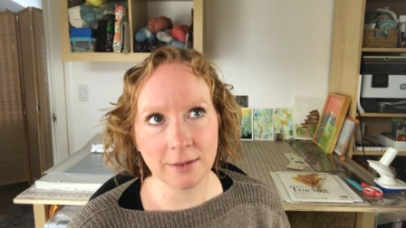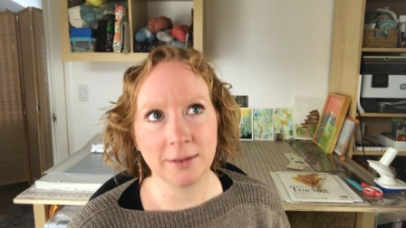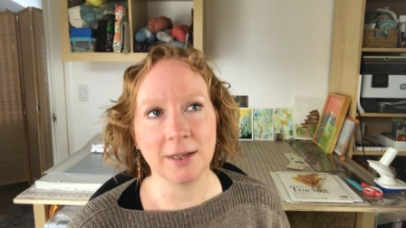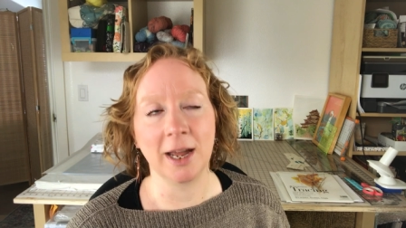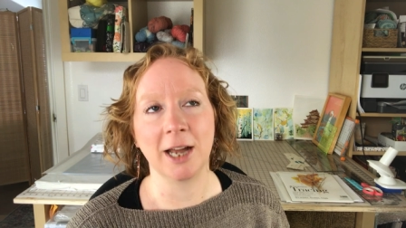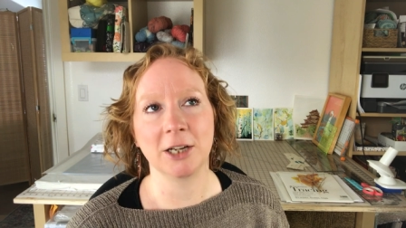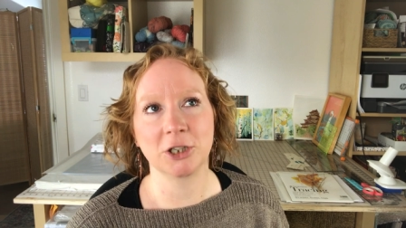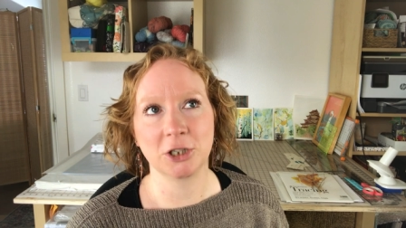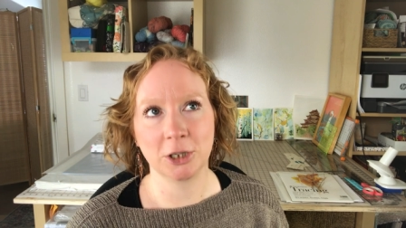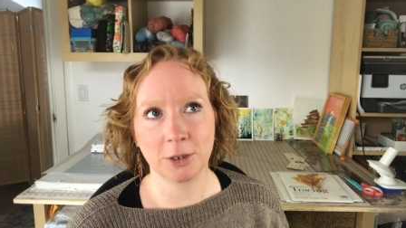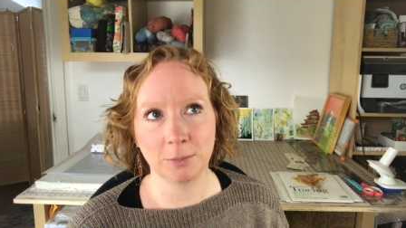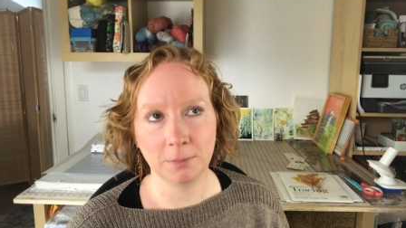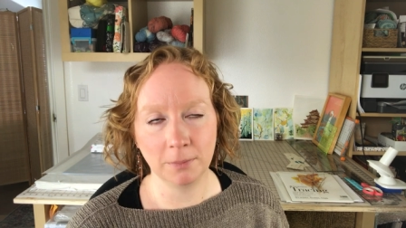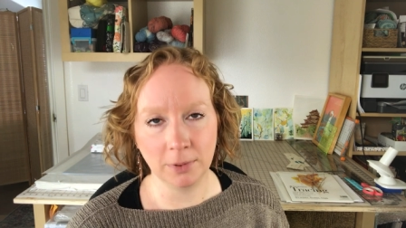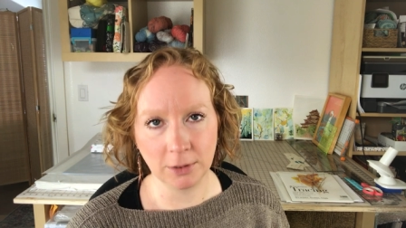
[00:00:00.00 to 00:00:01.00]
dash
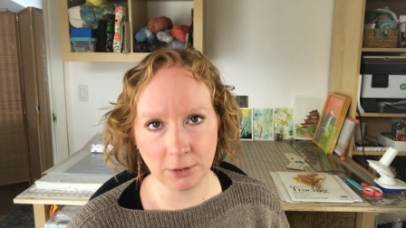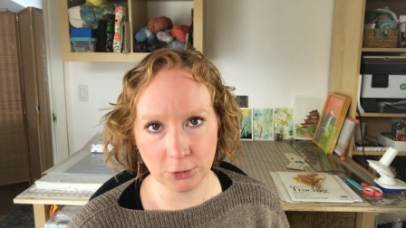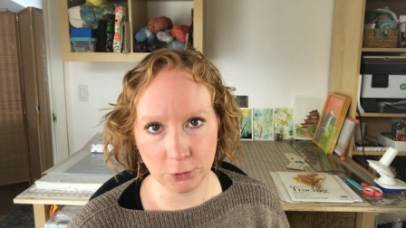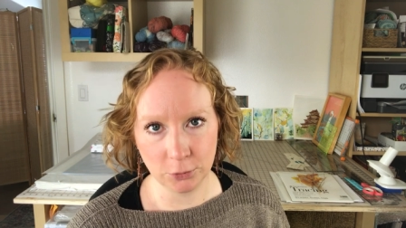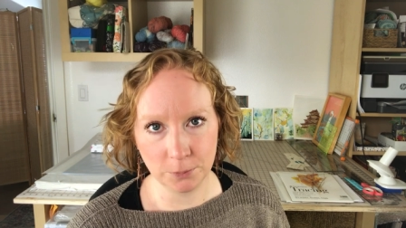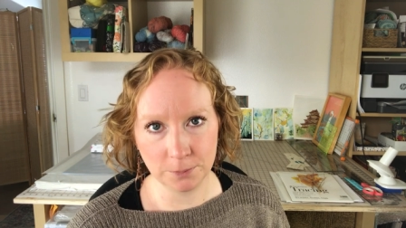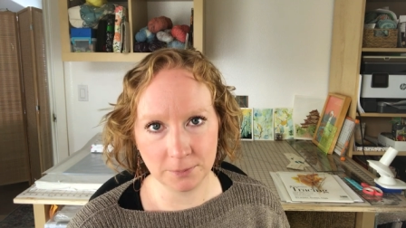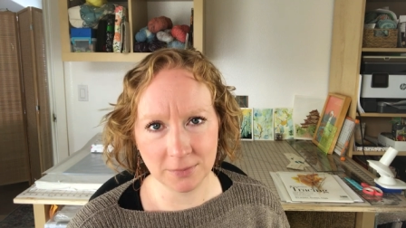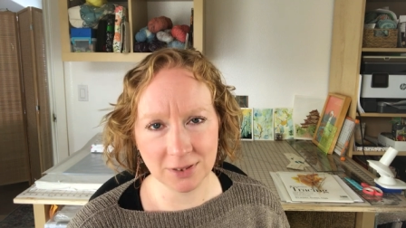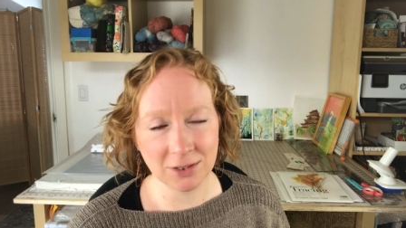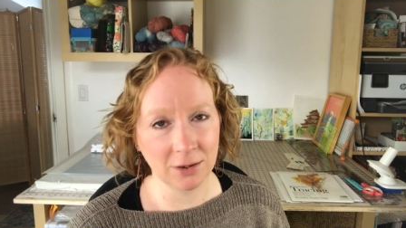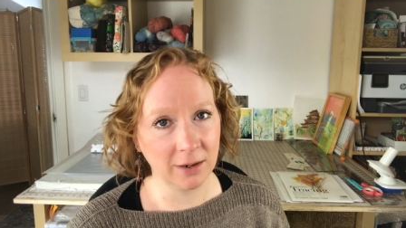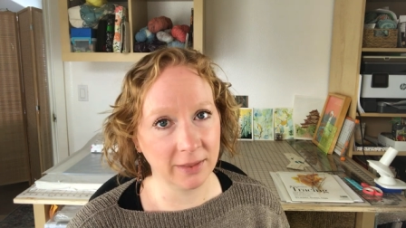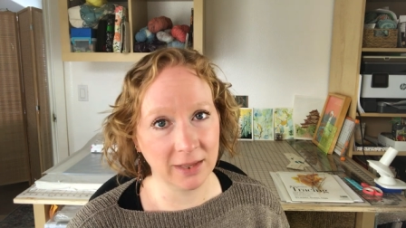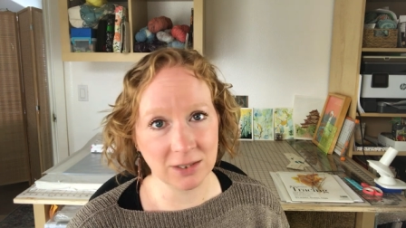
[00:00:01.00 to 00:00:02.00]
bloom.
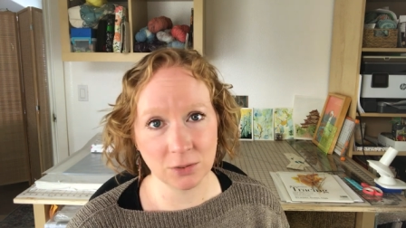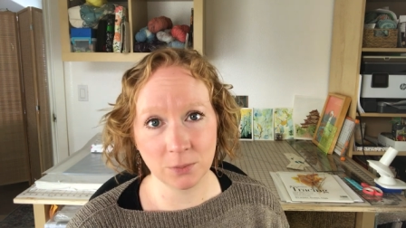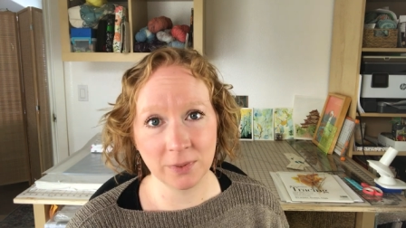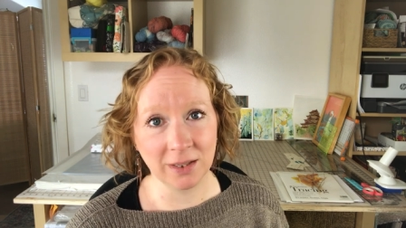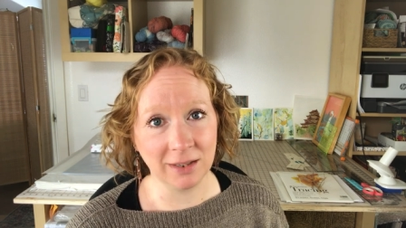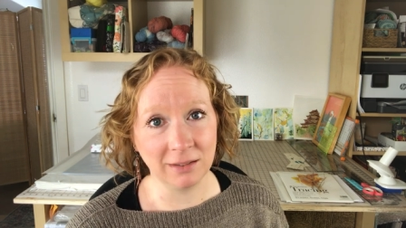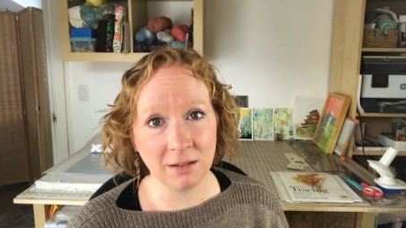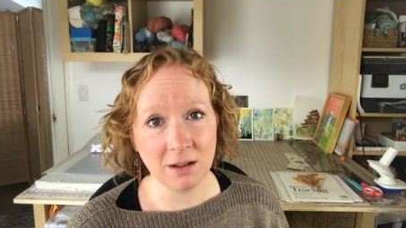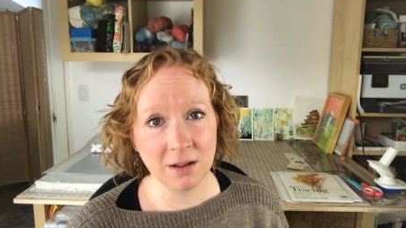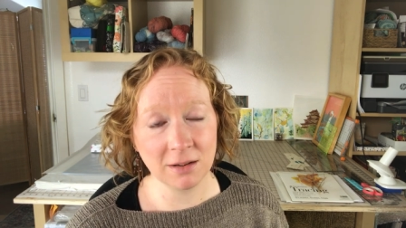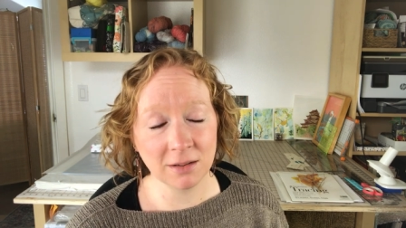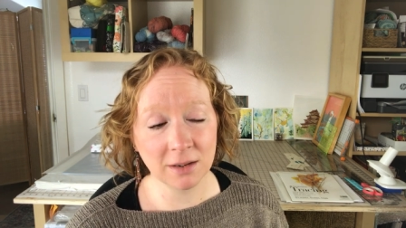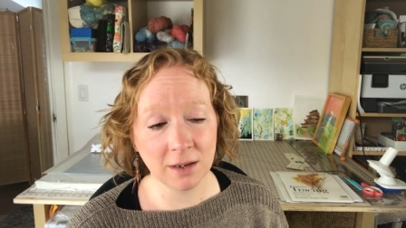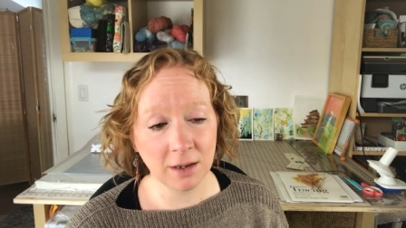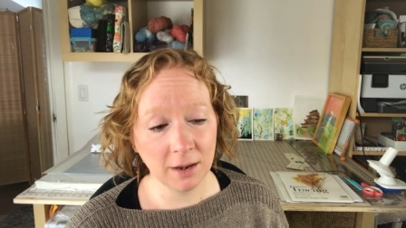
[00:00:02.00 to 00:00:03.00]
Sorry, that's really
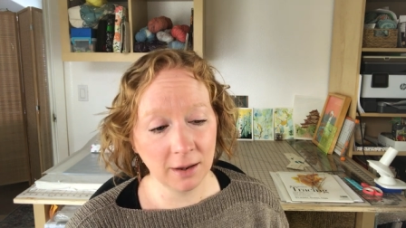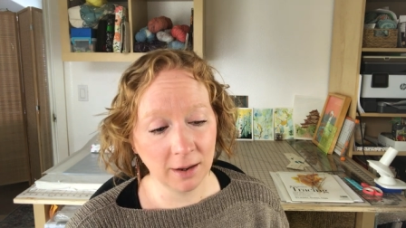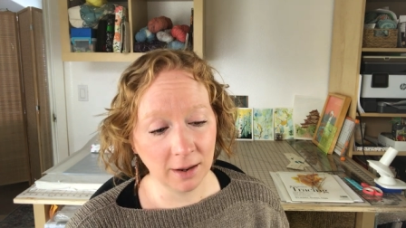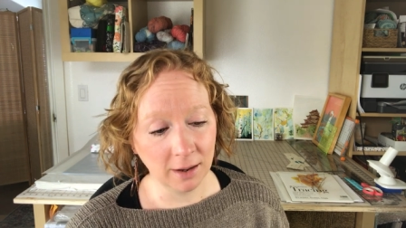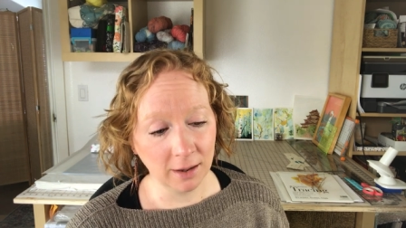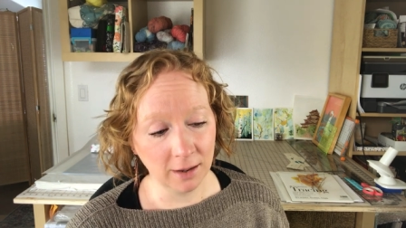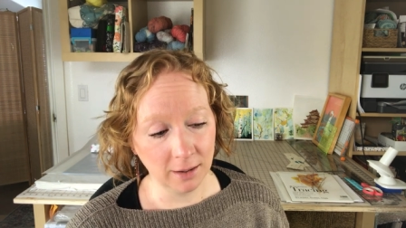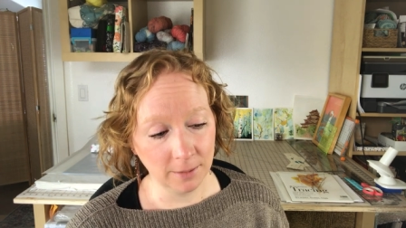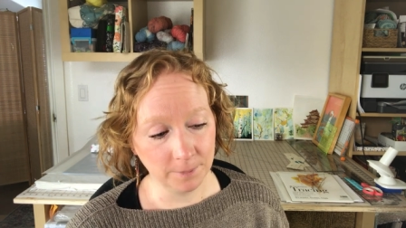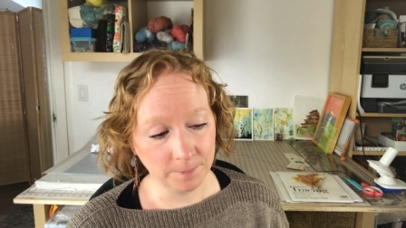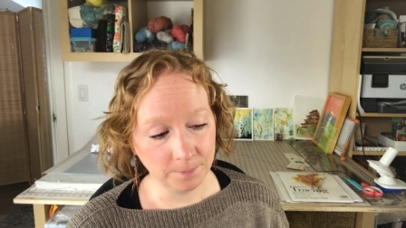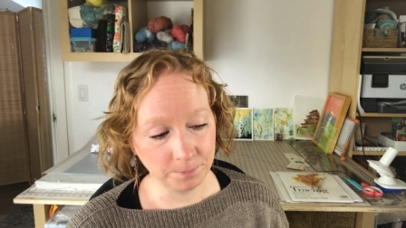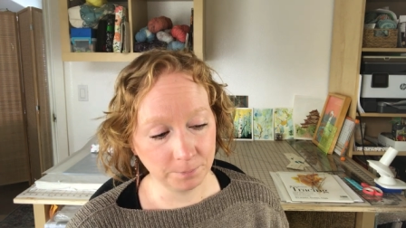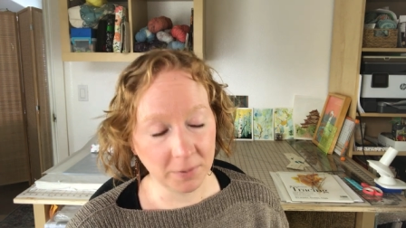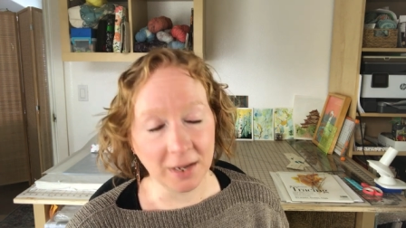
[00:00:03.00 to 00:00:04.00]
long,
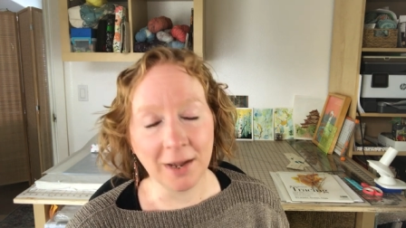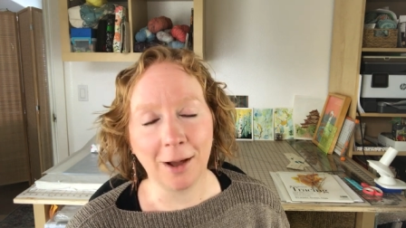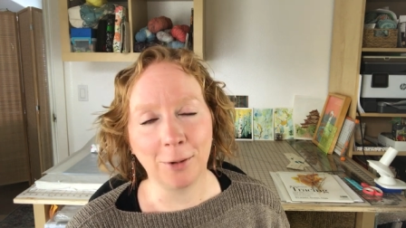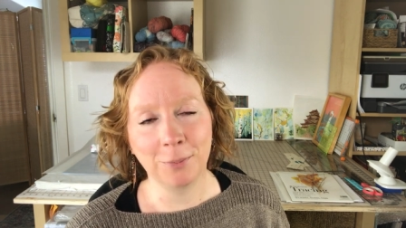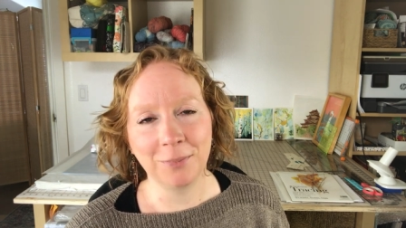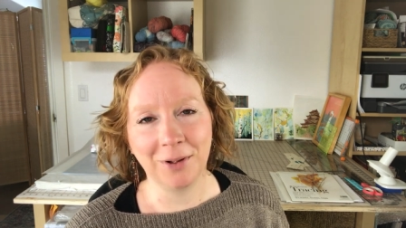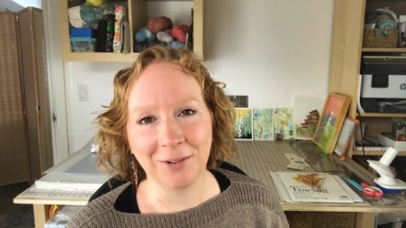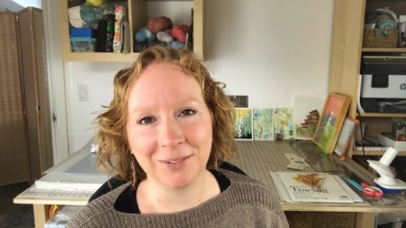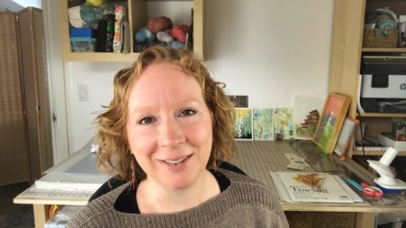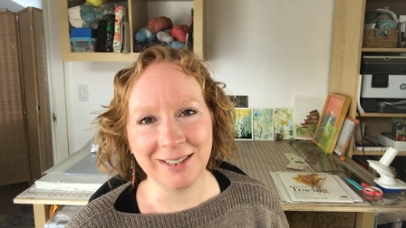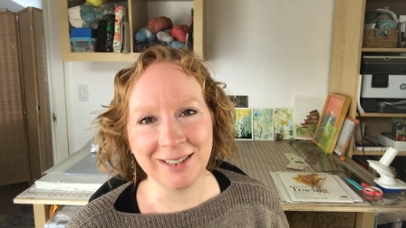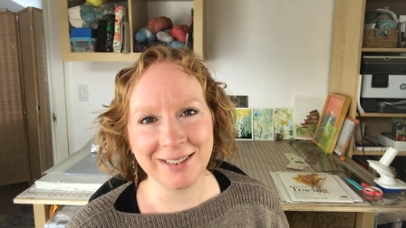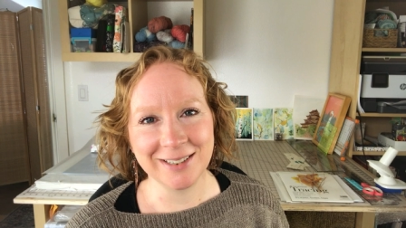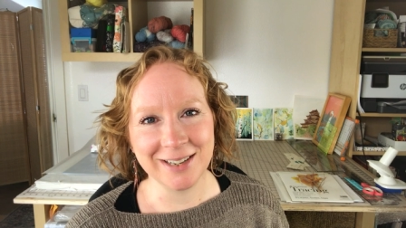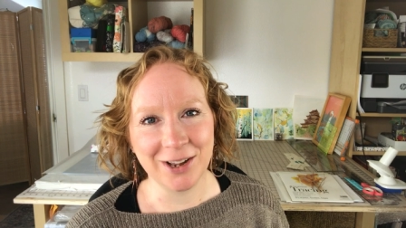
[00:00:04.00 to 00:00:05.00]
um, but I'll, I'll
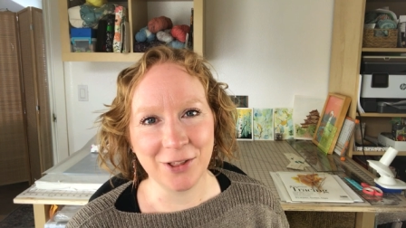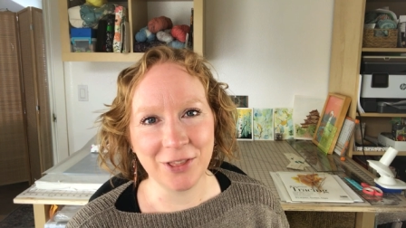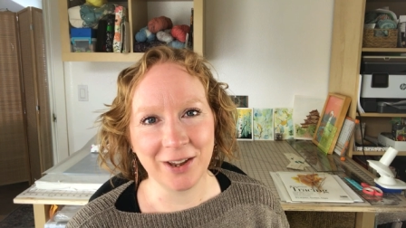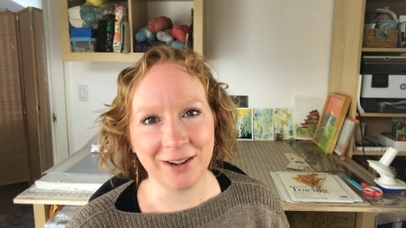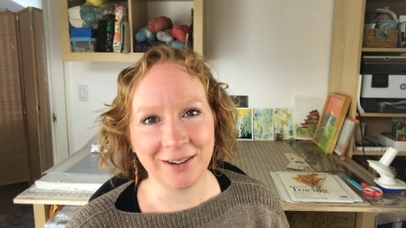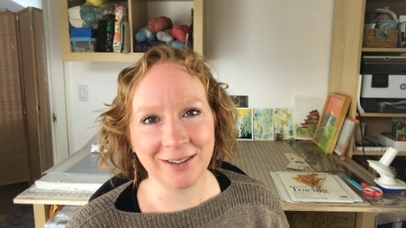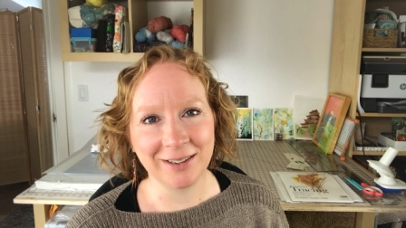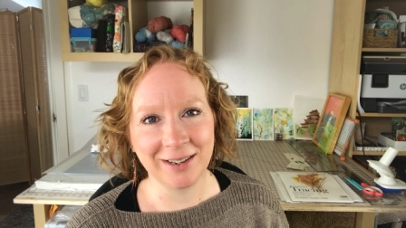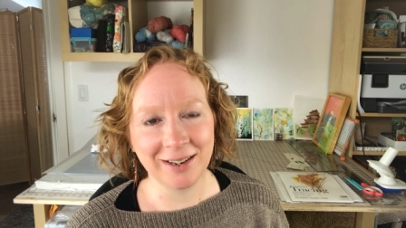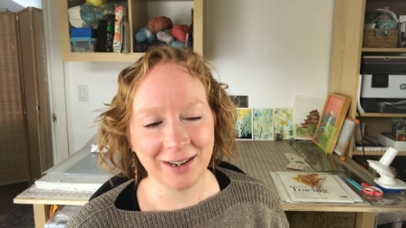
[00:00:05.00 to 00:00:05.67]
link it down there.